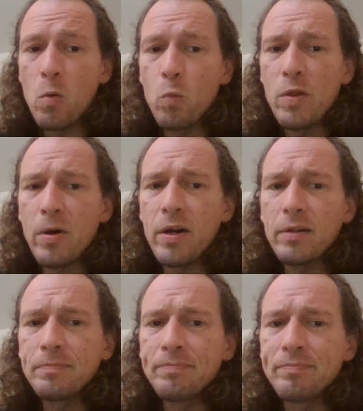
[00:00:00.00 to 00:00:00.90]
we
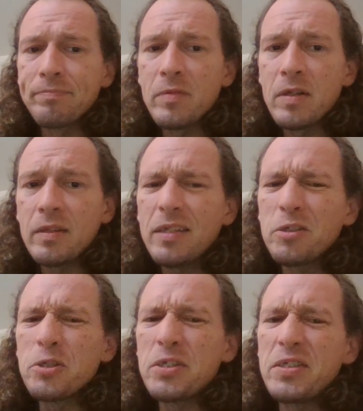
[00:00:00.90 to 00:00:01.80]
thought, let's
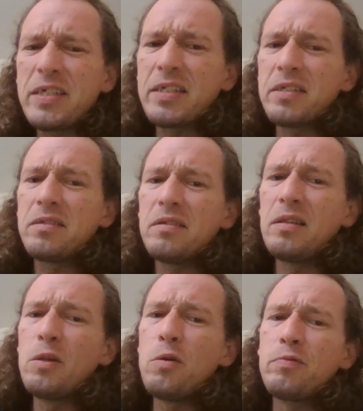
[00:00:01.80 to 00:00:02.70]
just stick a
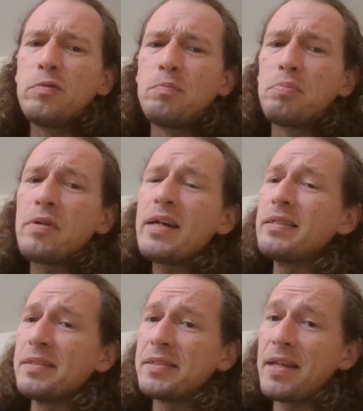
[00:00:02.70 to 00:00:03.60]
loaf of bread
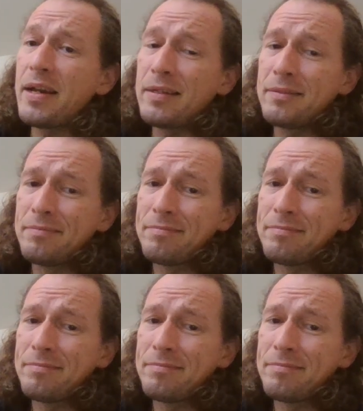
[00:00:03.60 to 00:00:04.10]
inside